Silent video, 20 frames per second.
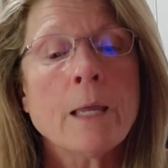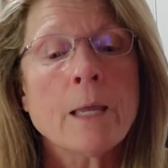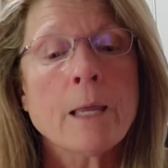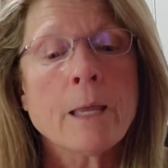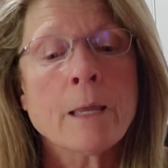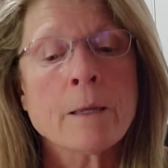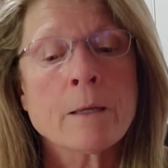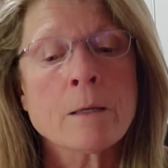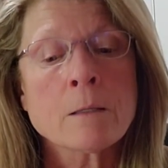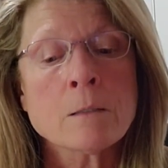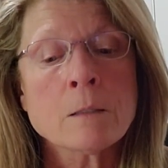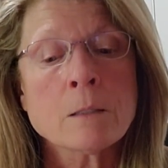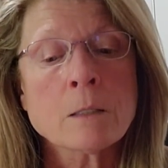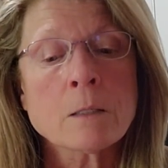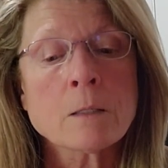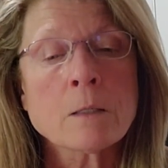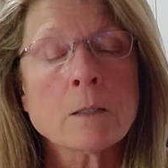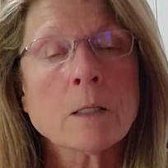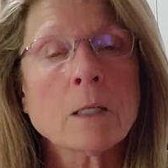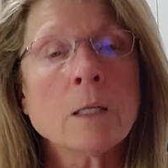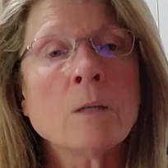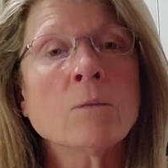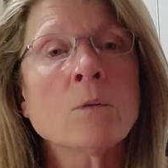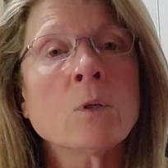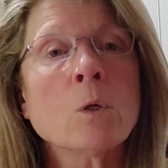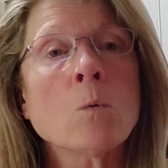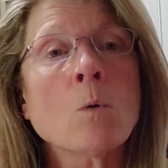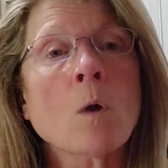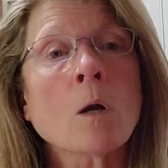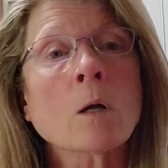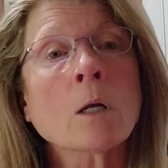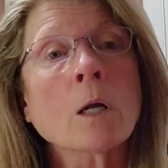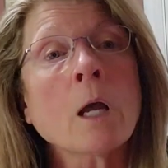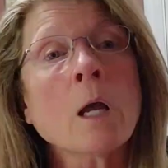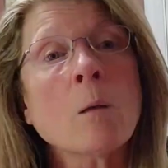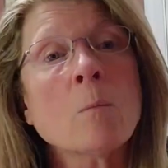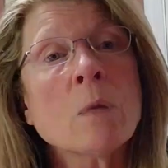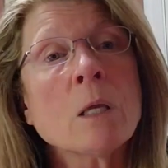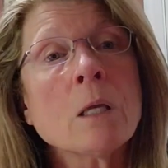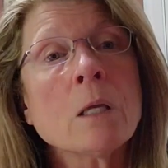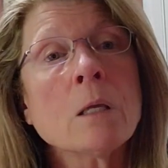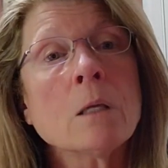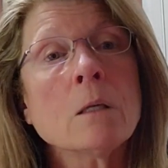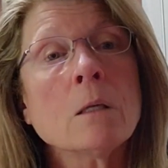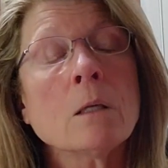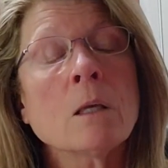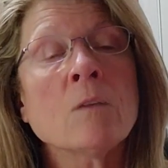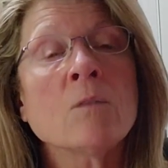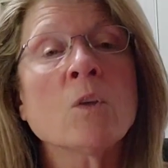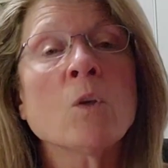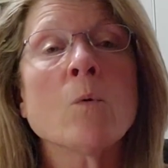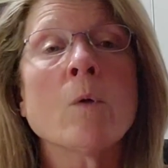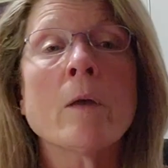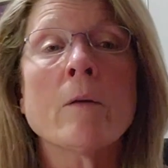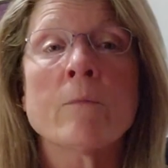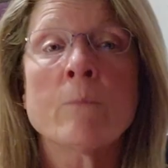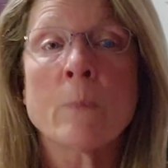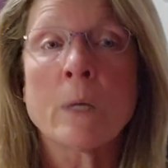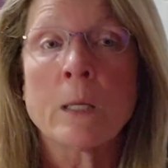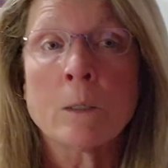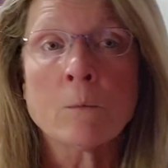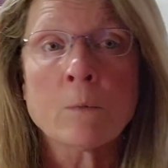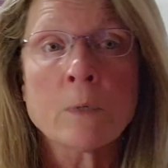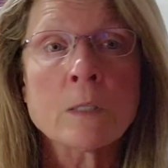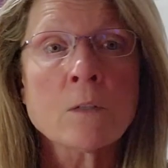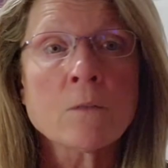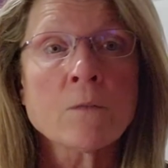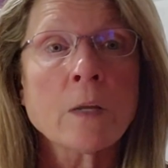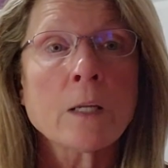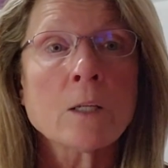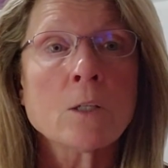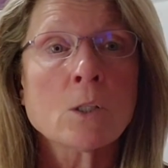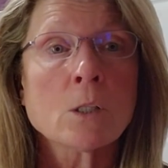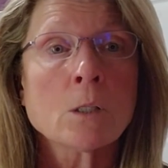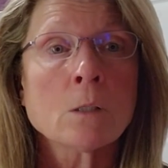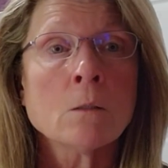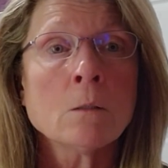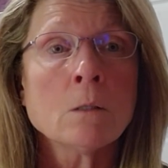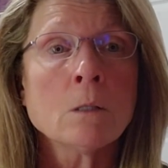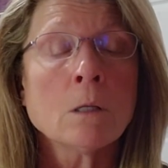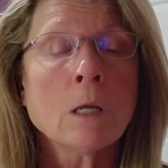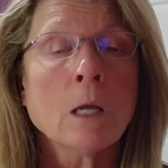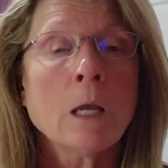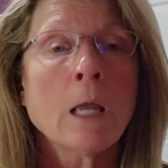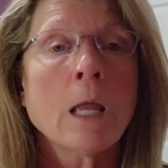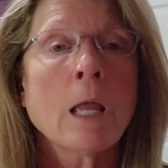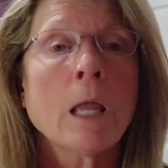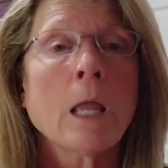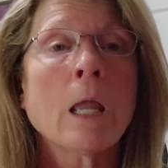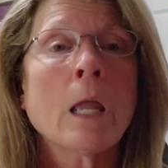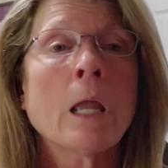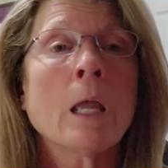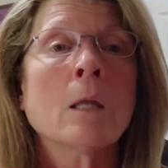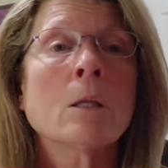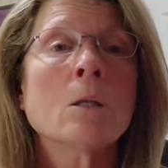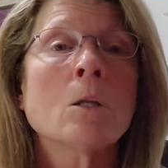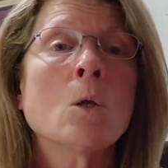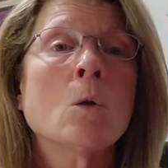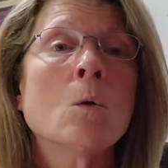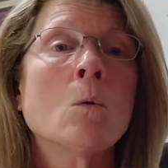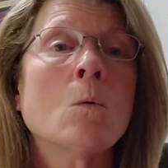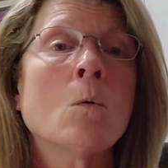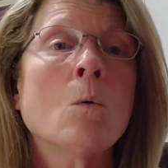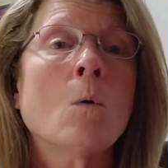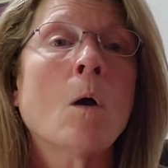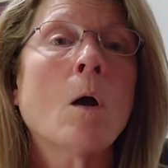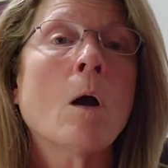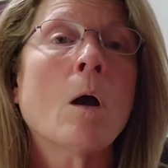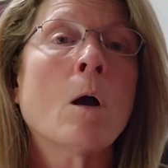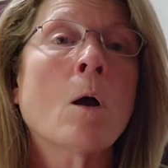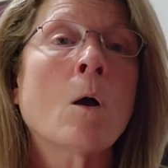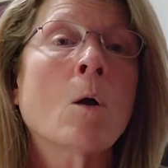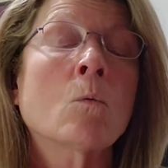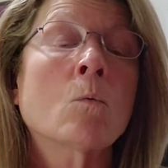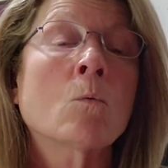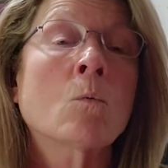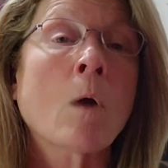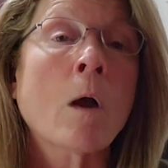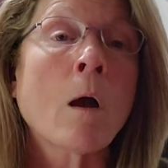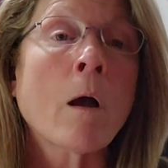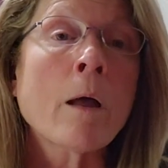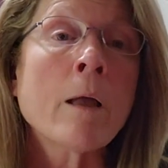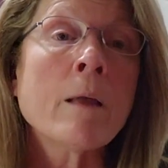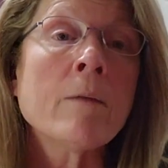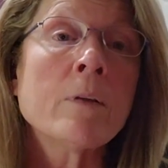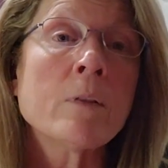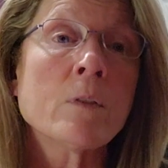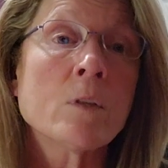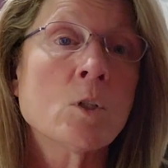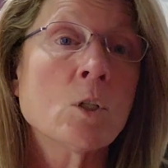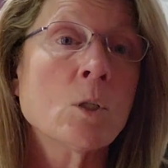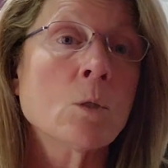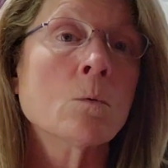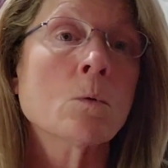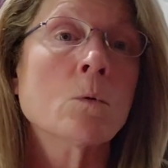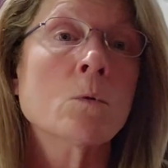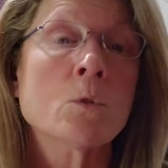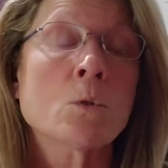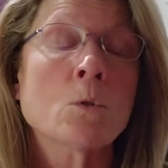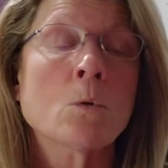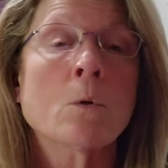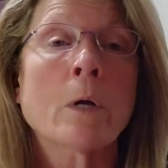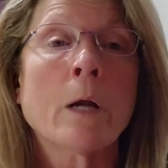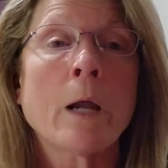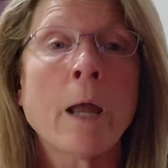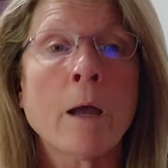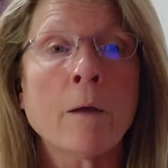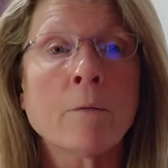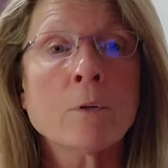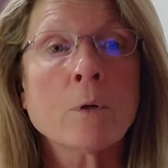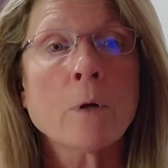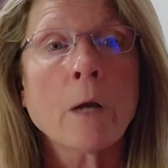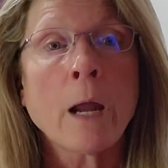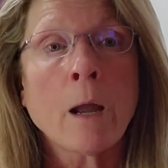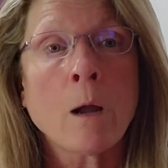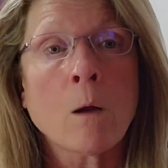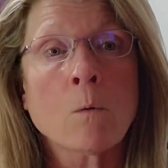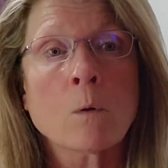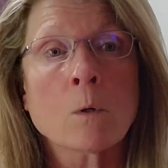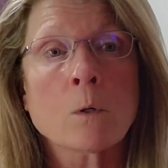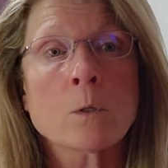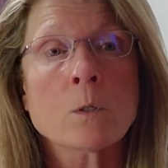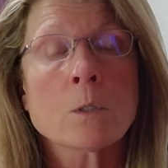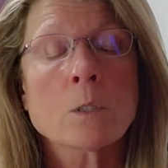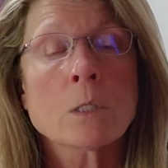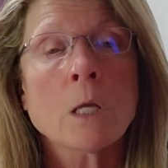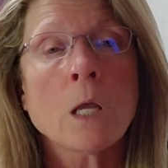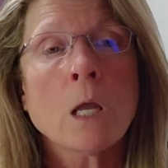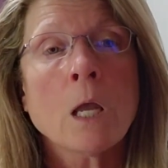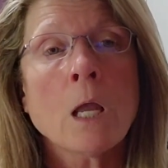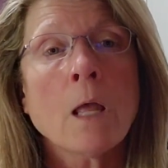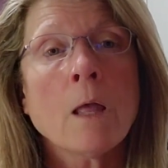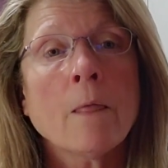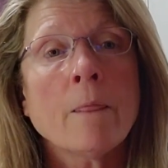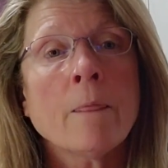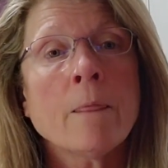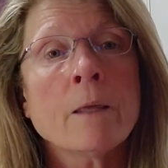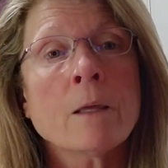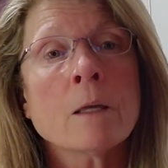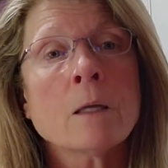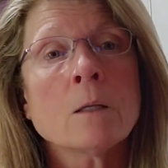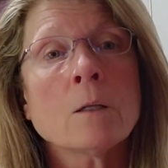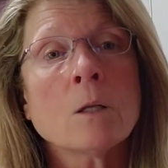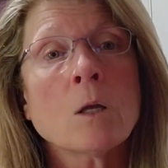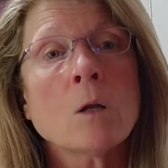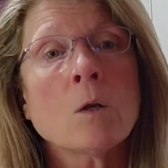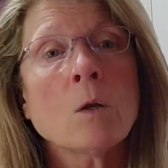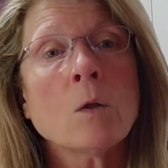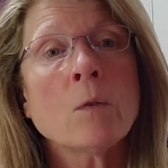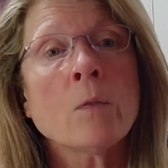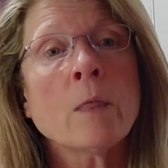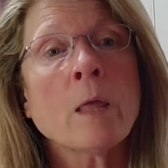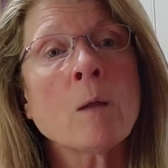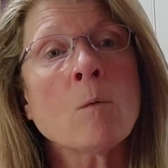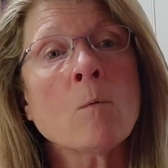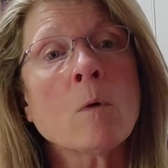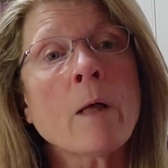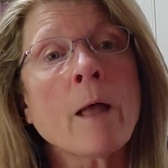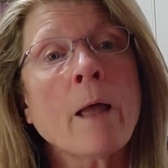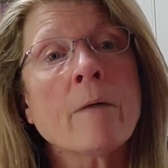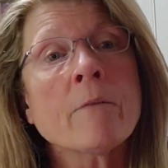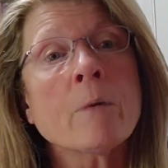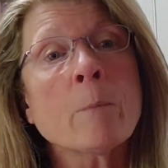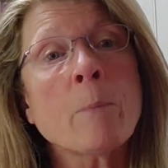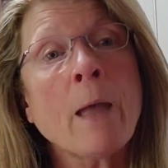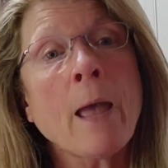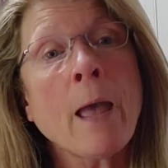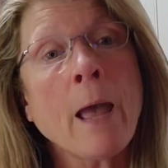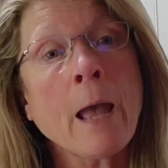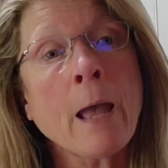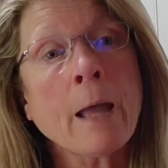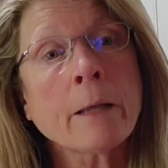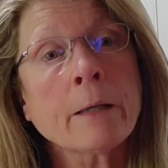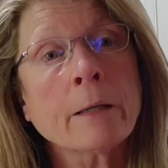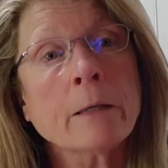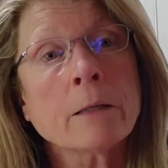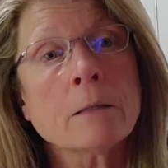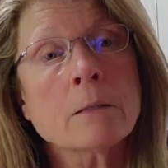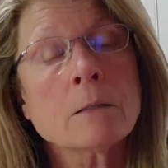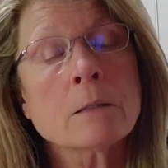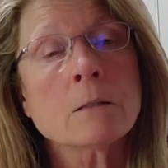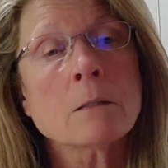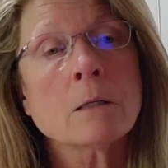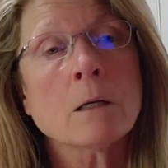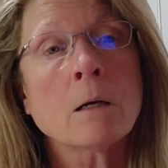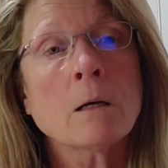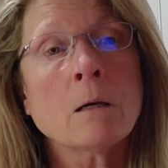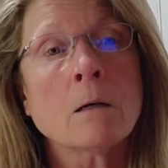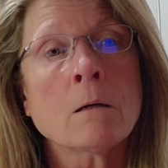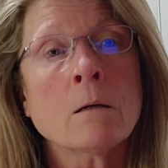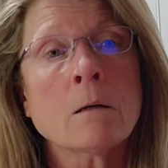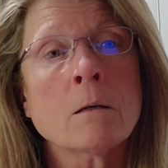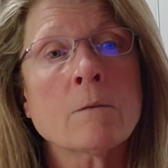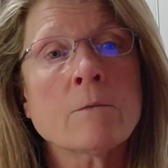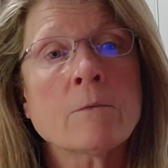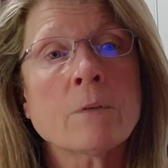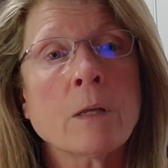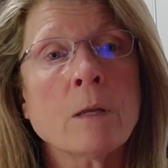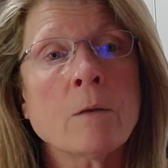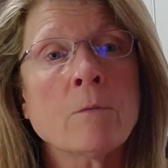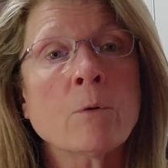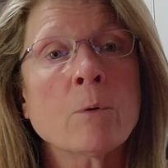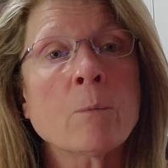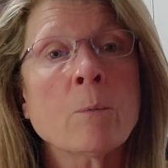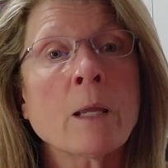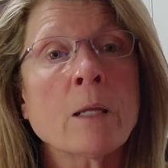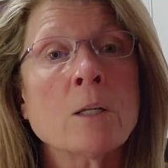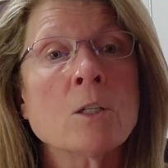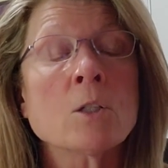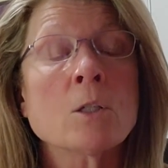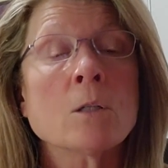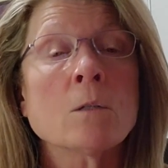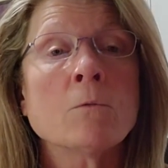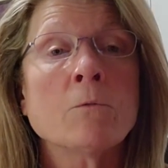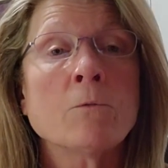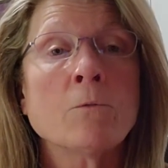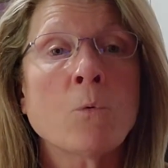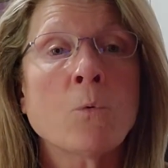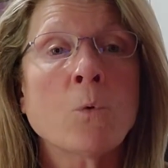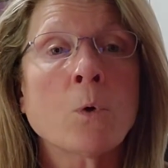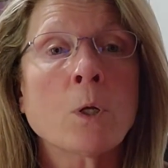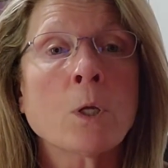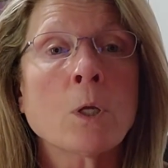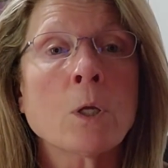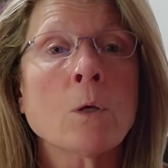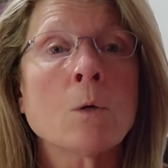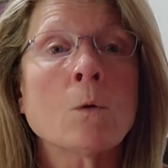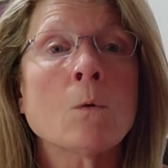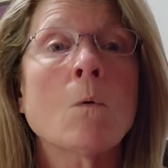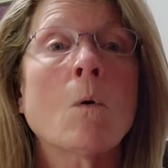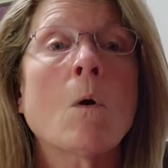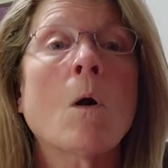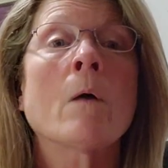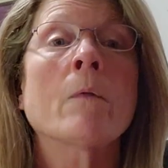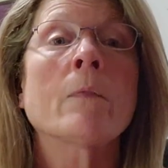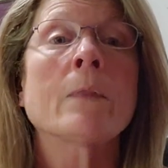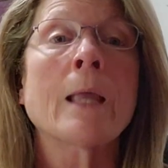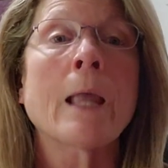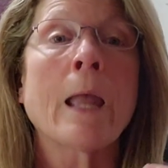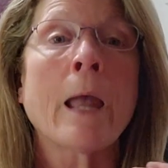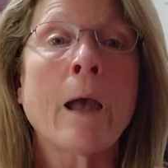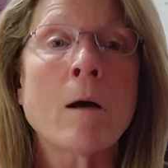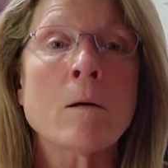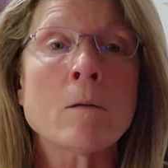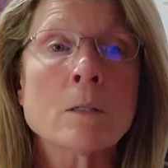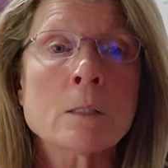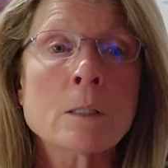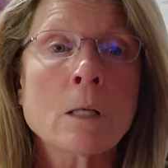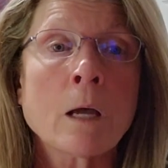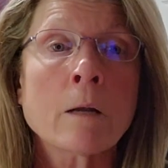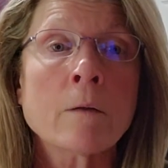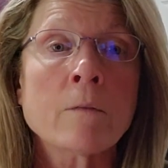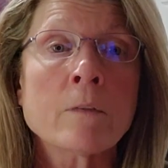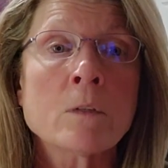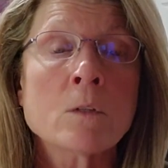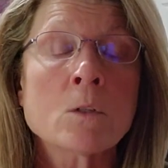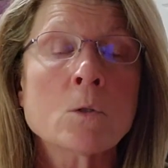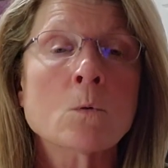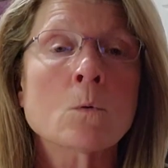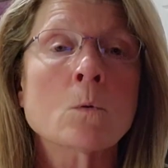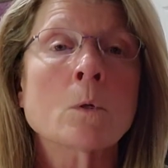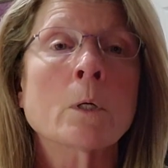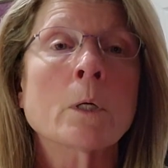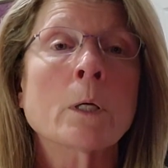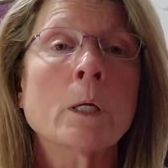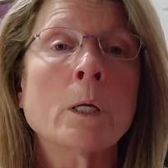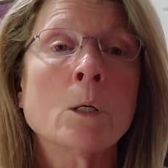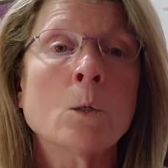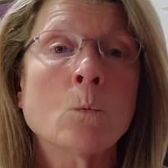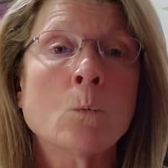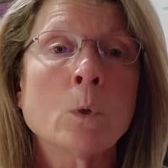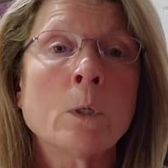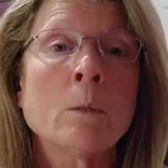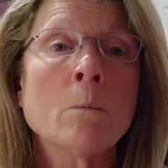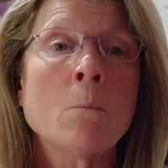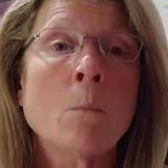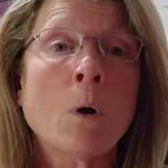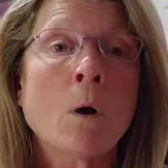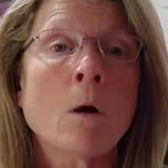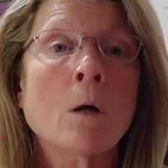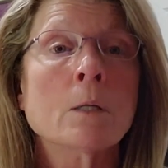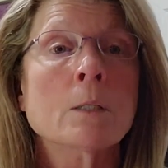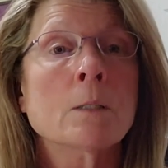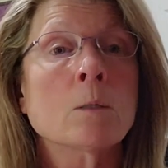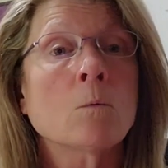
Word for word: and uh, if you are coming if you have made a reservation and you arrive at the general store after hours then they will have a packet of information for you on the outside of the store in a wooden box.